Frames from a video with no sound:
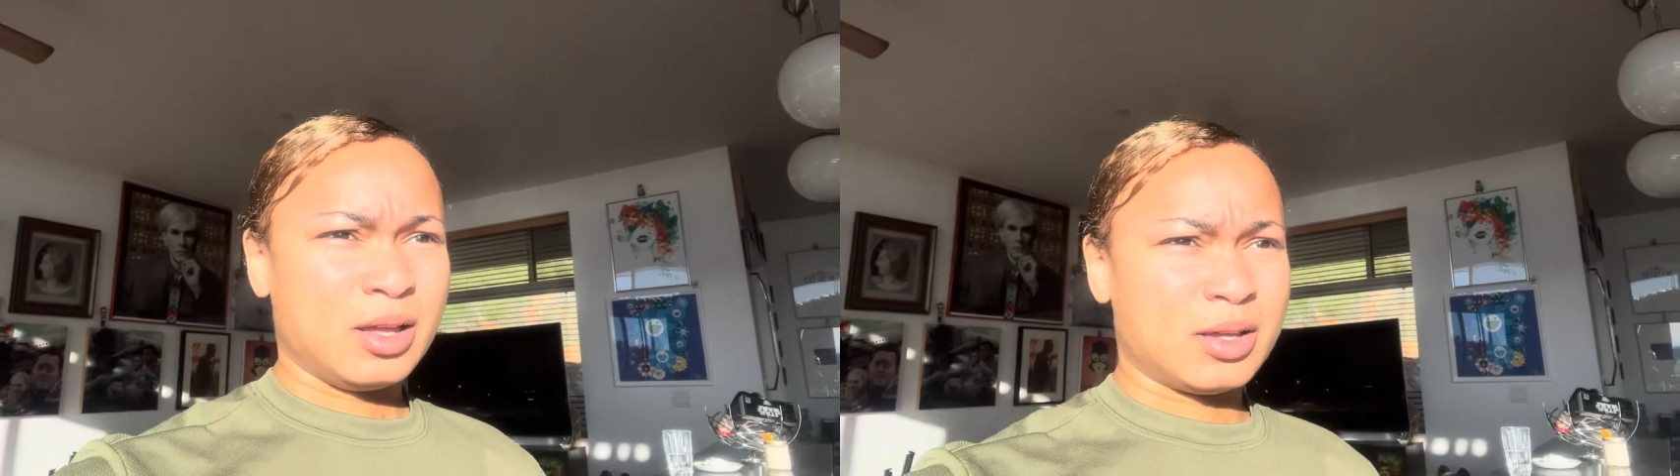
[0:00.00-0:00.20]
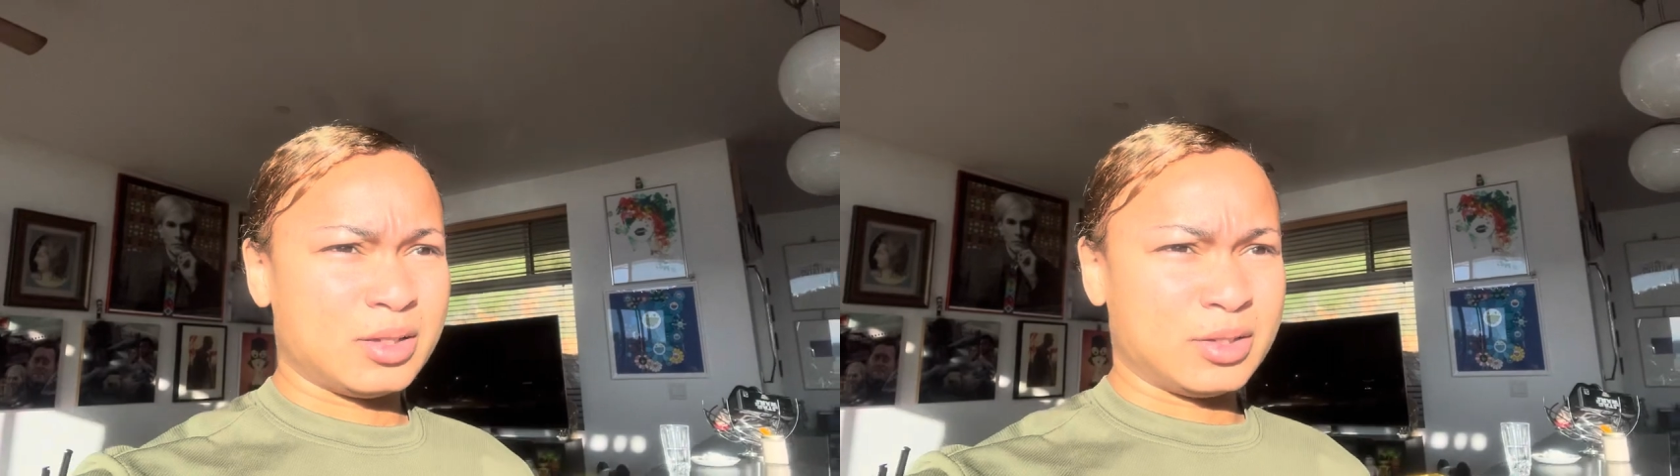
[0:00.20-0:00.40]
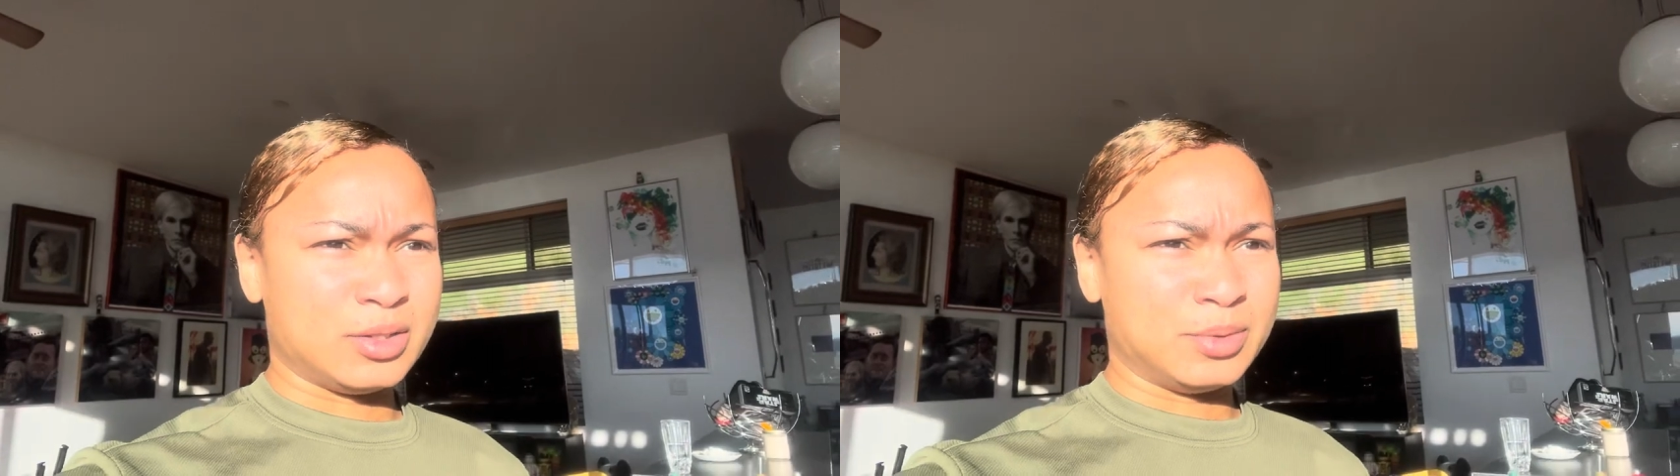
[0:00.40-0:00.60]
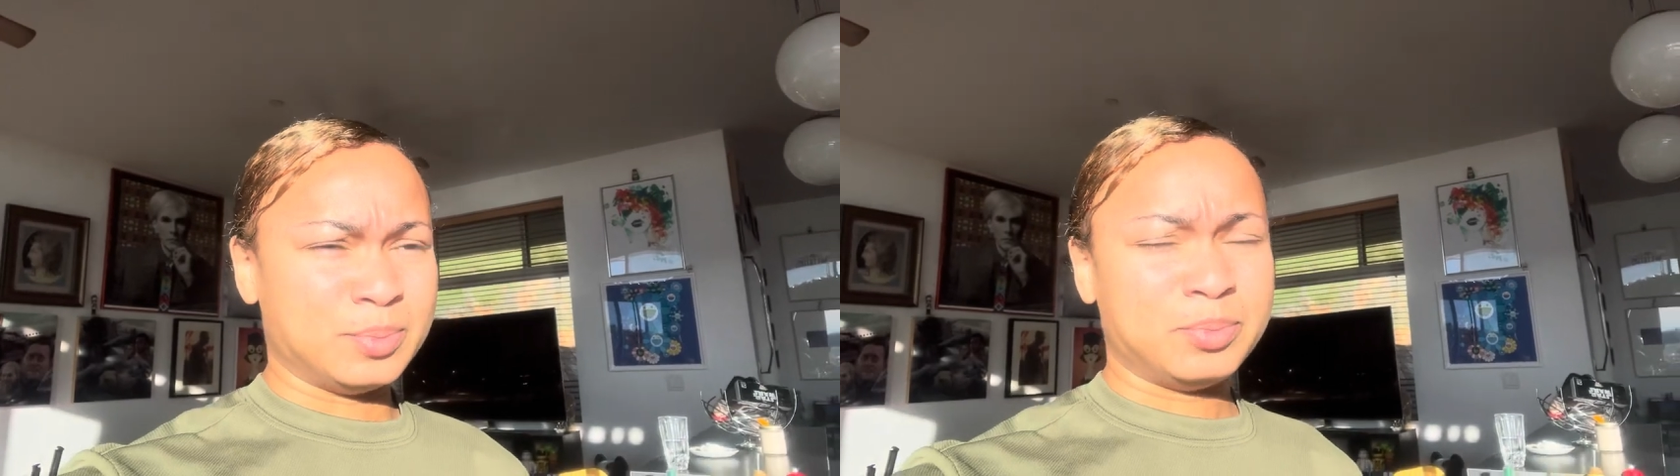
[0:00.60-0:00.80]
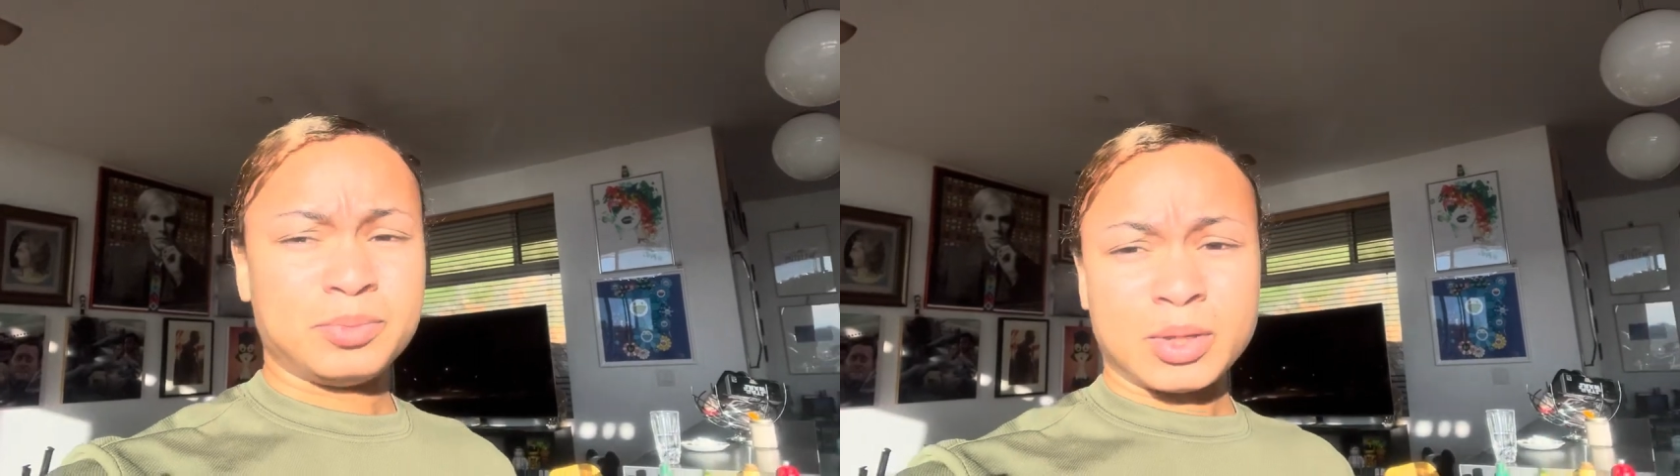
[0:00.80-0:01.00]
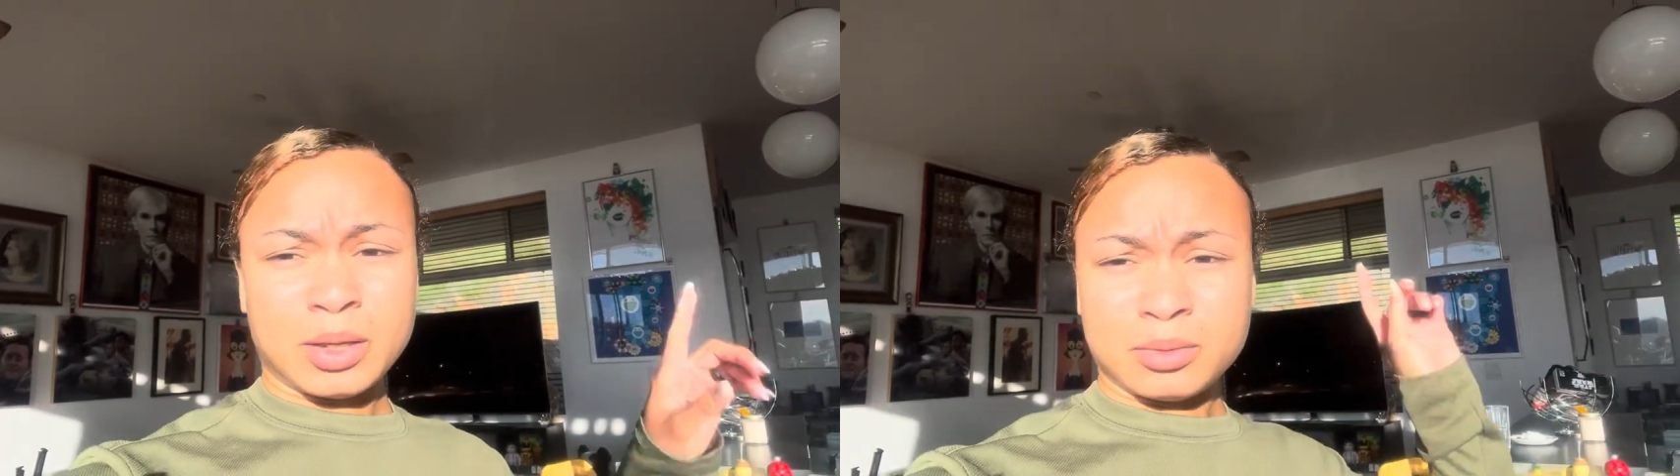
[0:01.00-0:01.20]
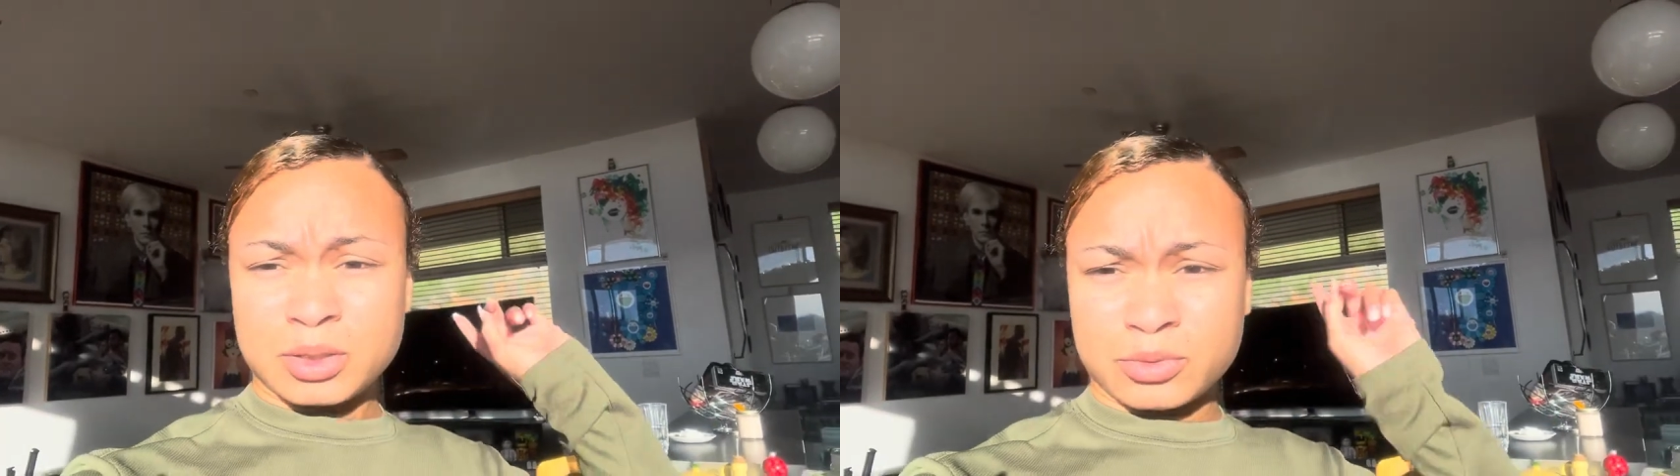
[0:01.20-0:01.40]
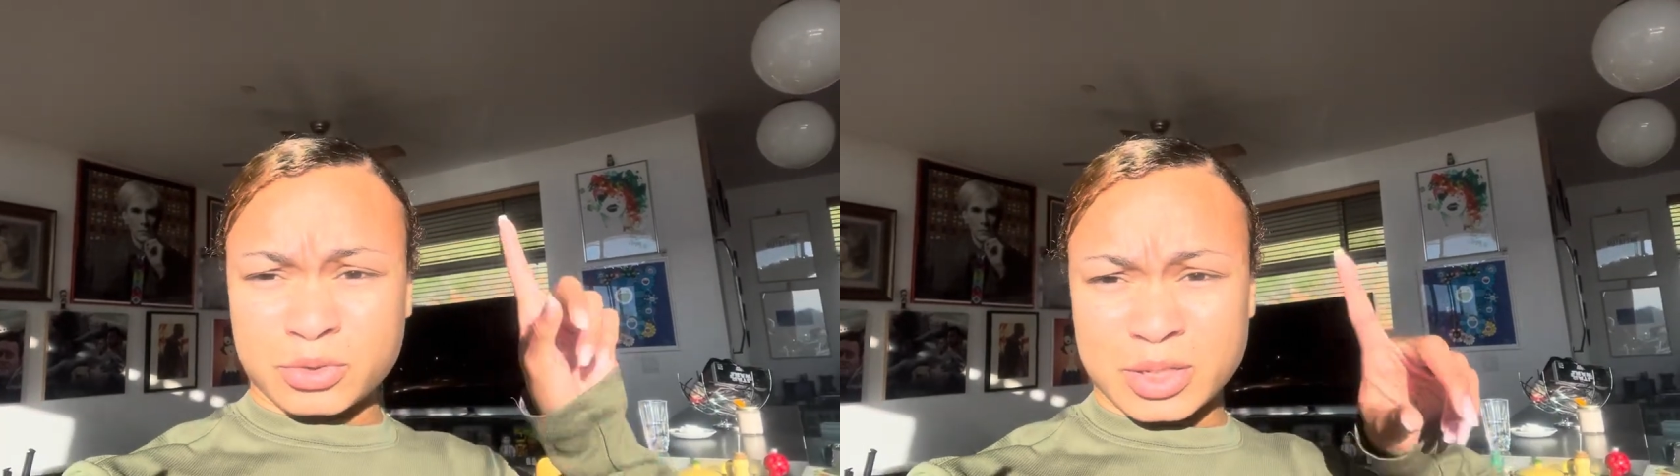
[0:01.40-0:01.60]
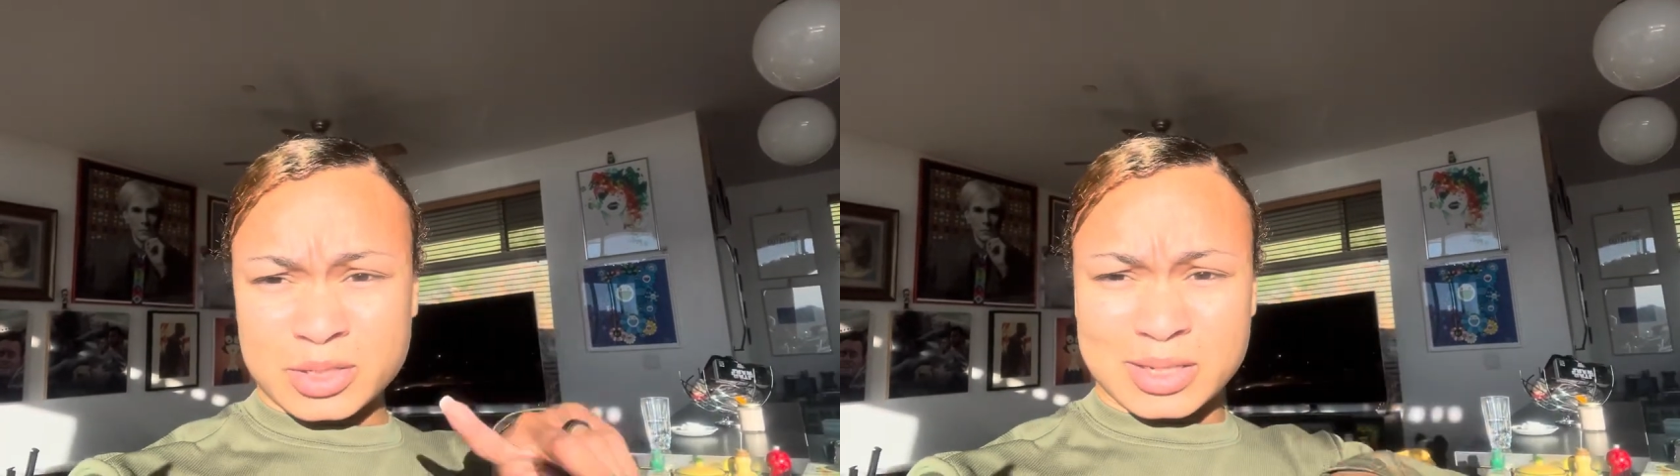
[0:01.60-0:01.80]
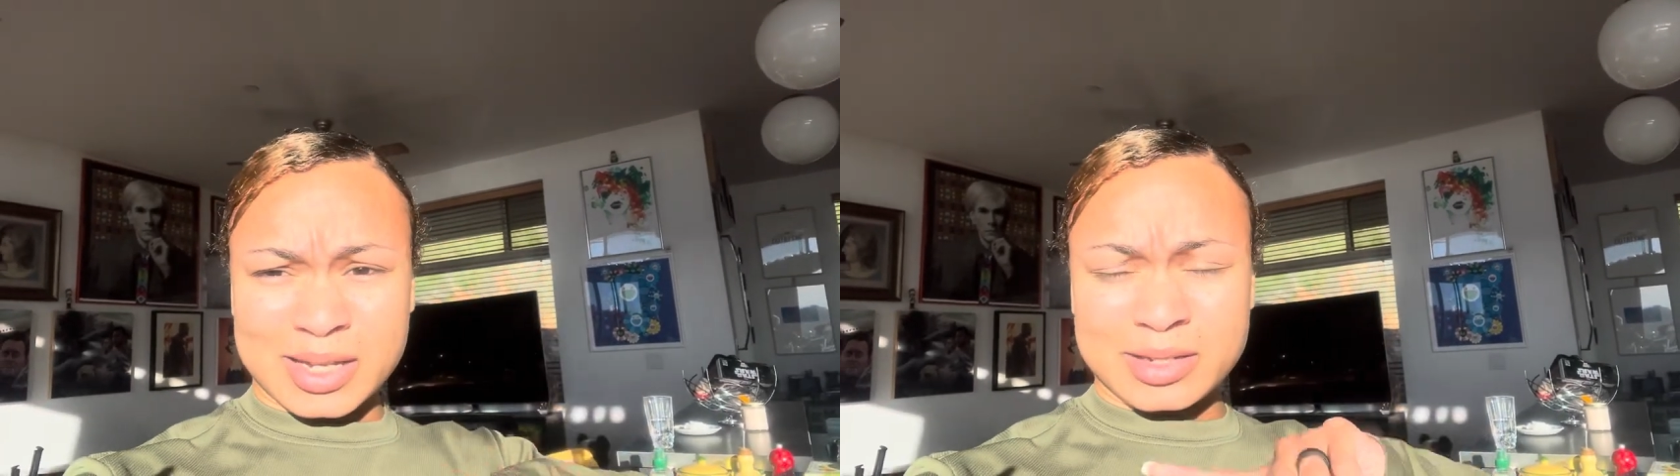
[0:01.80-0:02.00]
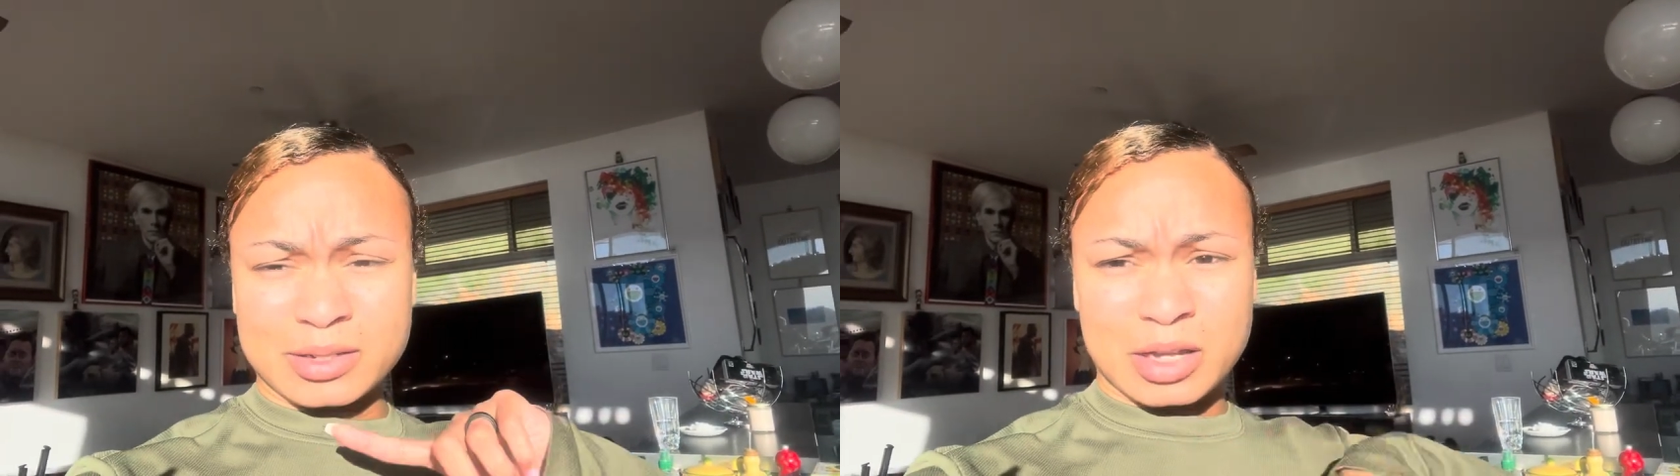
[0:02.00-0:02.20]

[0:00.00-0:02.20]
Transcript: um, don't forget to like,